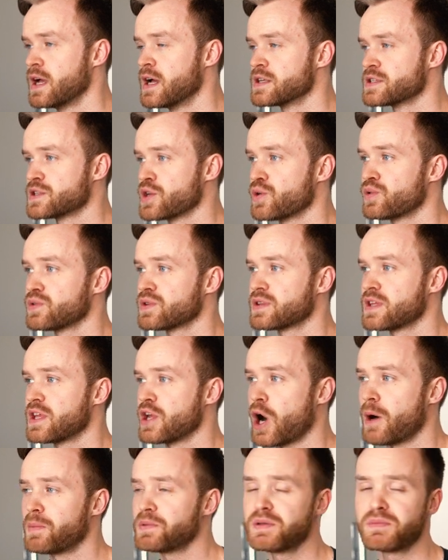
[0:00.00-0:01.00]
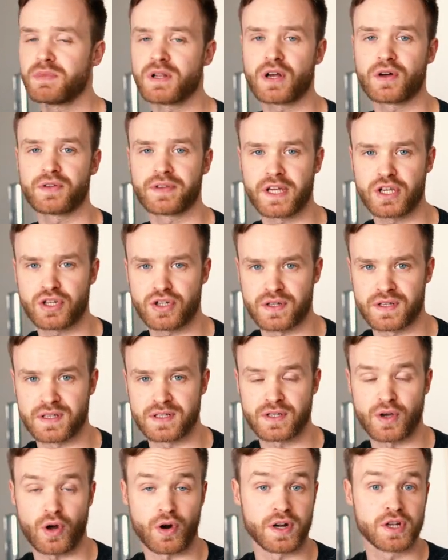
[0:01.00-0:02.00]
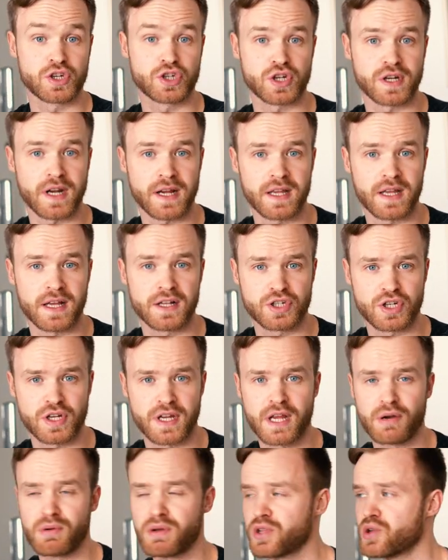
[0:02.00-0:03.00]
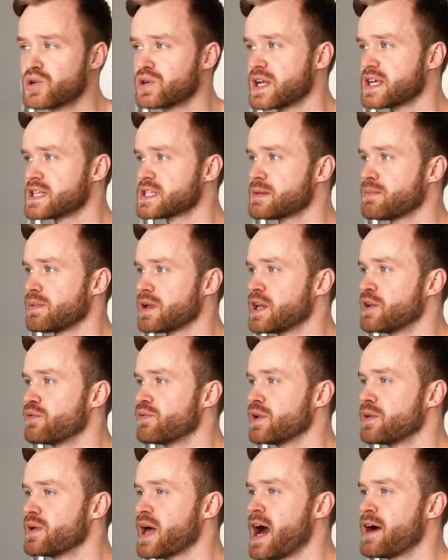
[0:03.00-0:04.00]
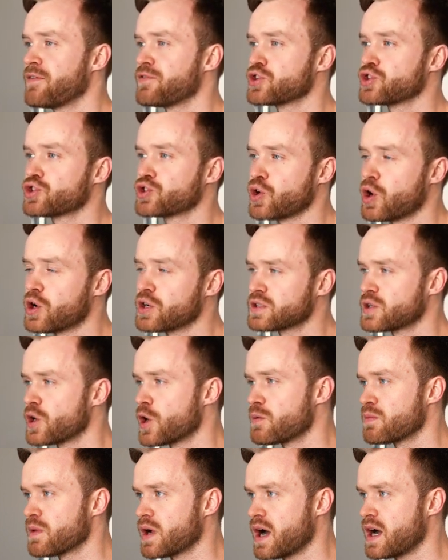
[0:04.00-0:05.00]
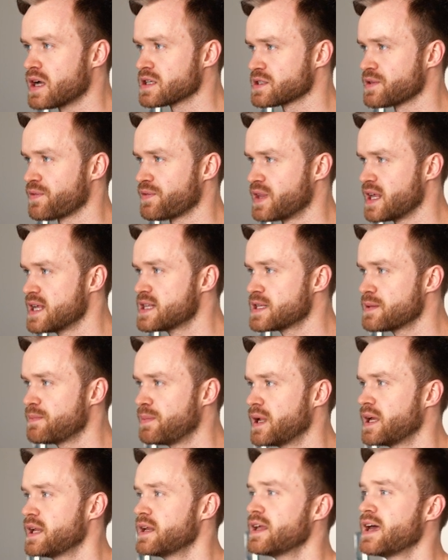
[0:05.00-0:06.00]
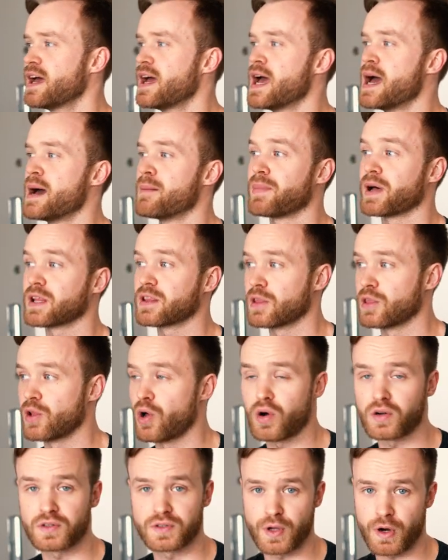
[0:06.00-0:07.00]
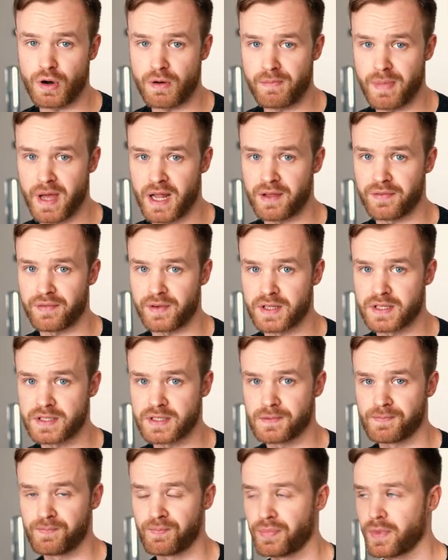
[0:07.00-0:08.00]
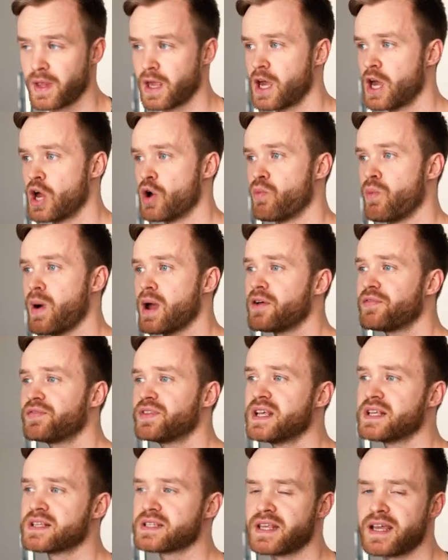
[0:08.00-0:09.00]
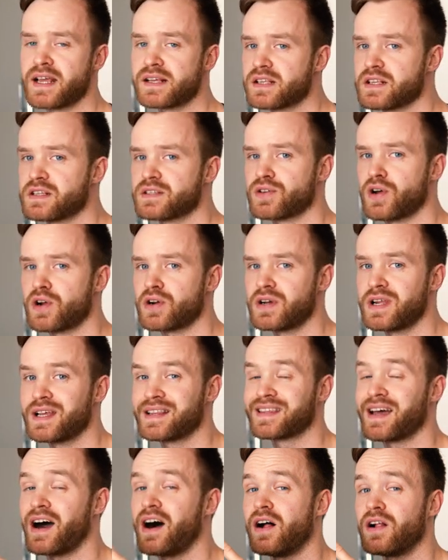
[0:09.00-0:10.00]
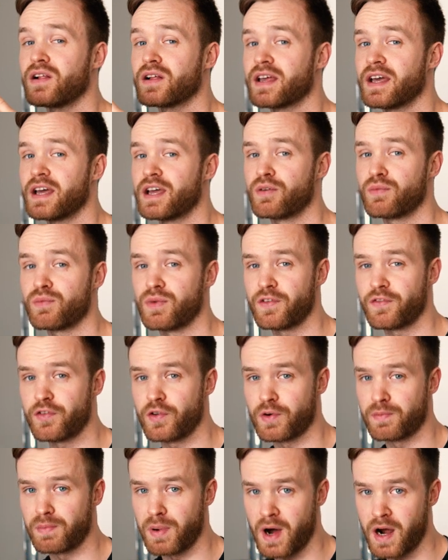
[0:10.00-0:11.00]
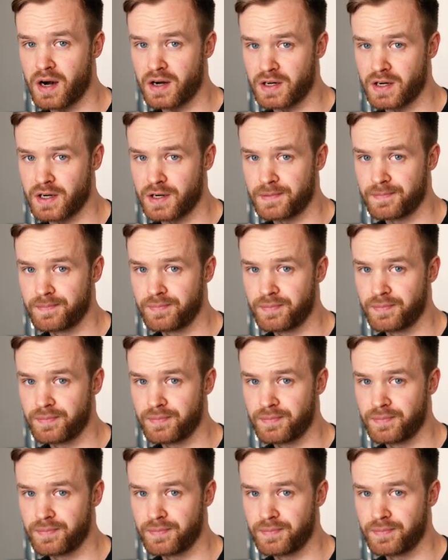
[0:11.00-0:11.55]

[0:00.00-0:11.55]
So the optimal conditions, or engineering your discipline, will have a short-term cost of discipline, but long-term benefits. One of these things is certainly talking with your partner.